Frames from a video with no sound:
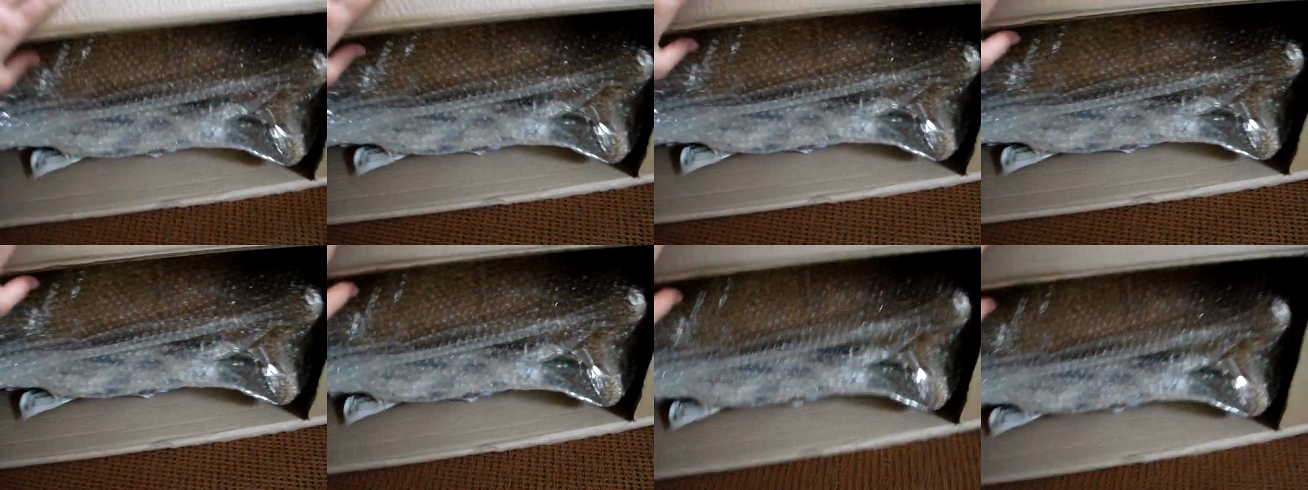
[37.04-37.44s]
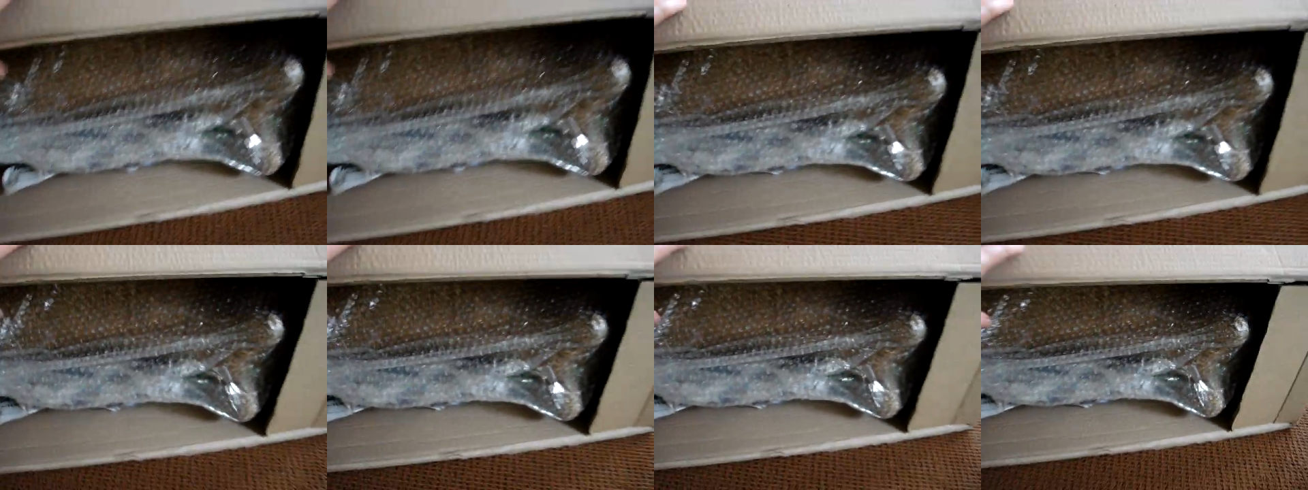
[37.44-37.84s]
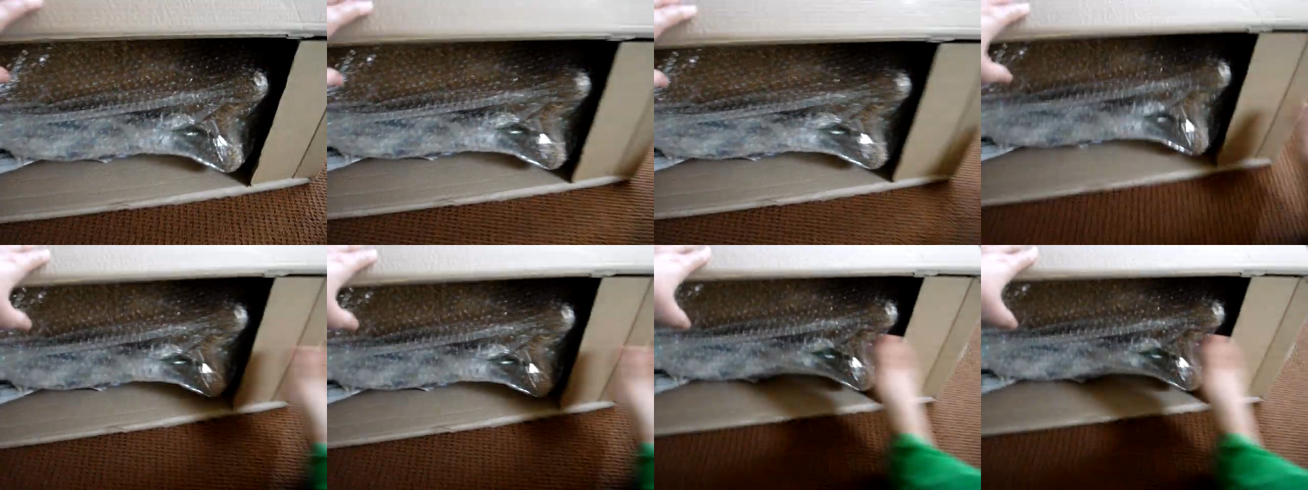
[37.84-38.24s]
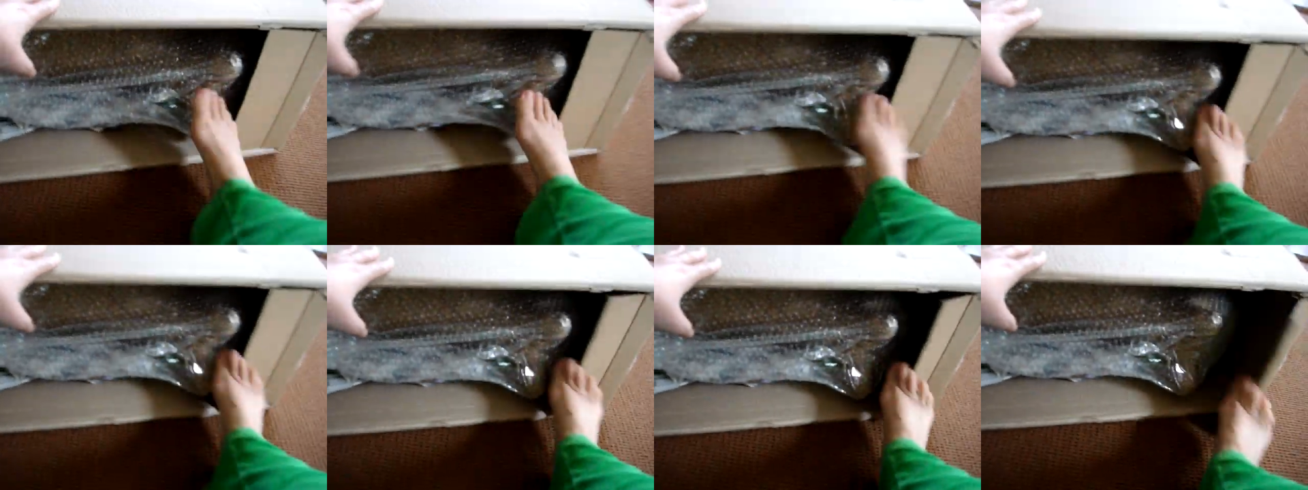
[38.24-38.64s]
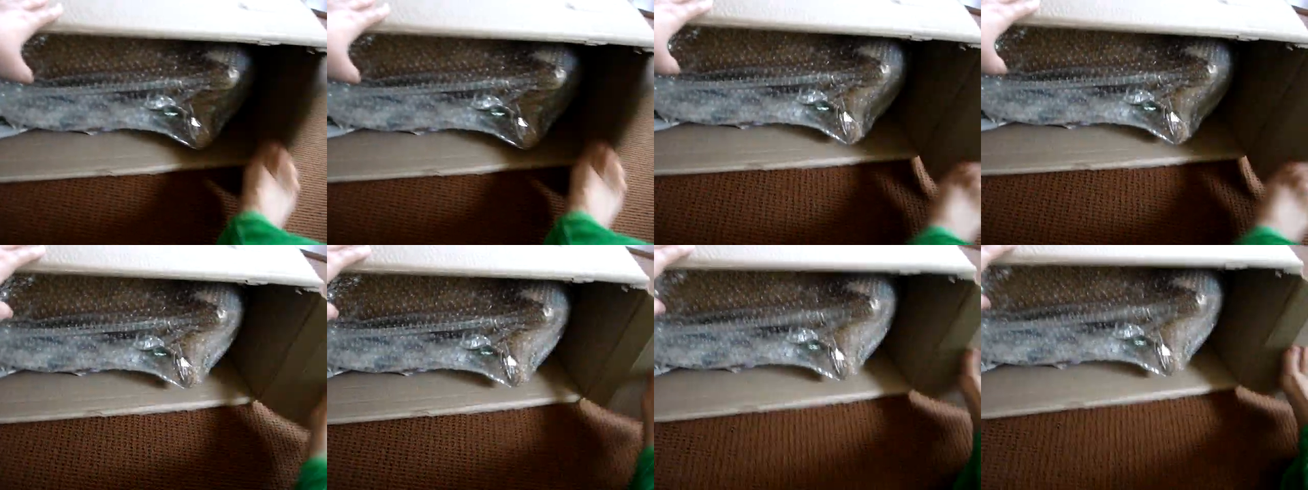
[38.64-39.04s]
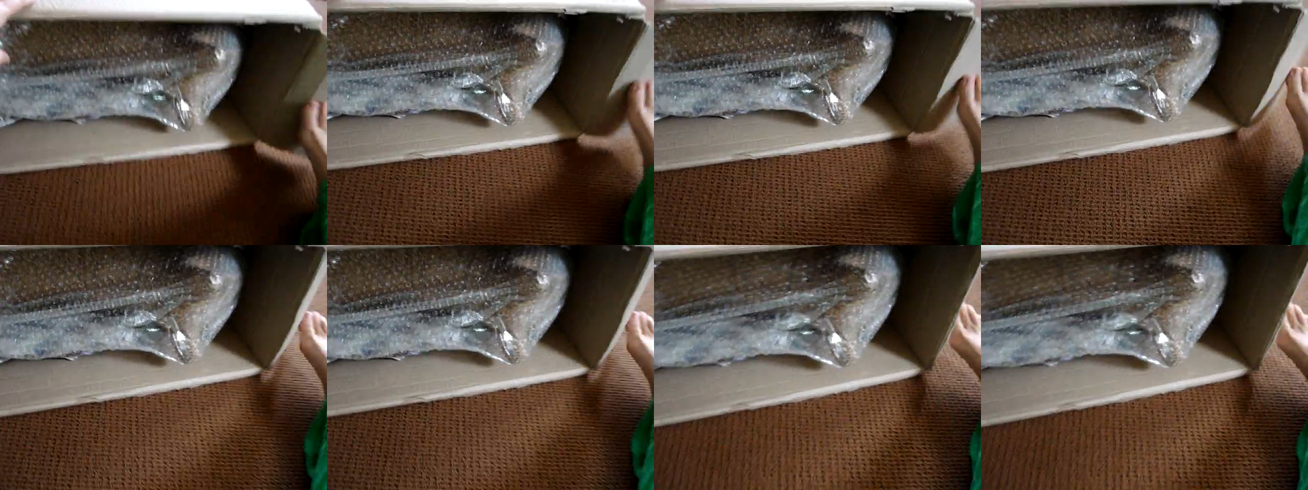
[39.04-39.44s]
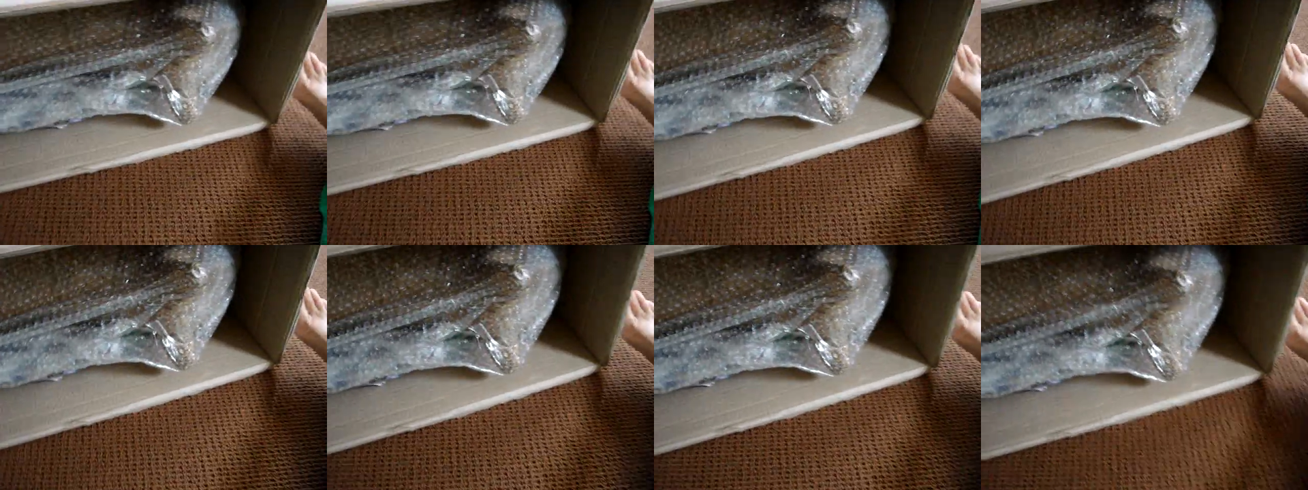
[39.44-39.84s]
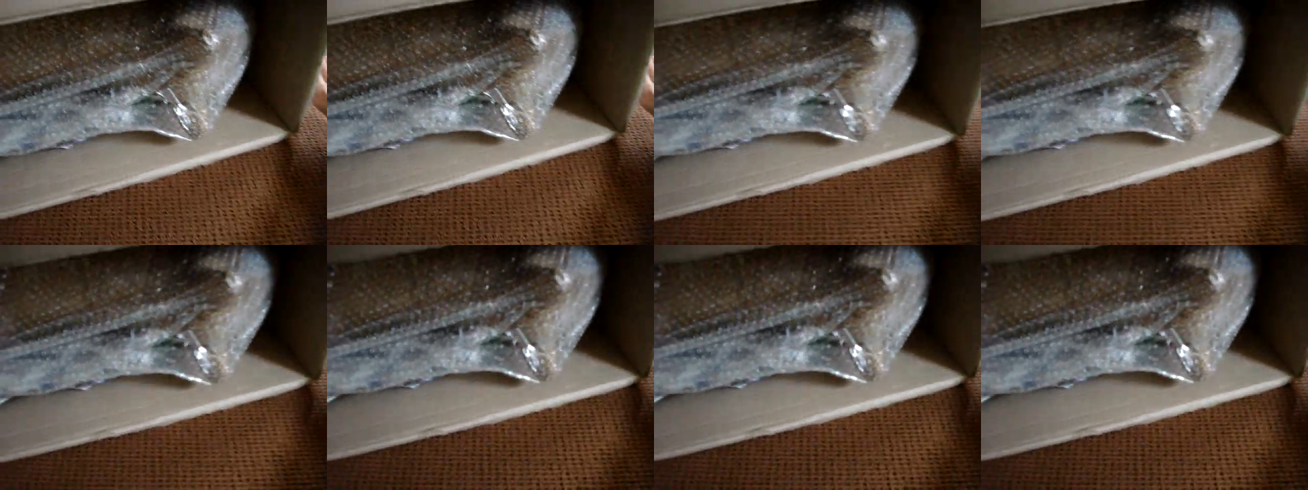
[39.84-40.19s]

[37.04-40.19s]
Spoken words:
Nobody's mouth can be seen.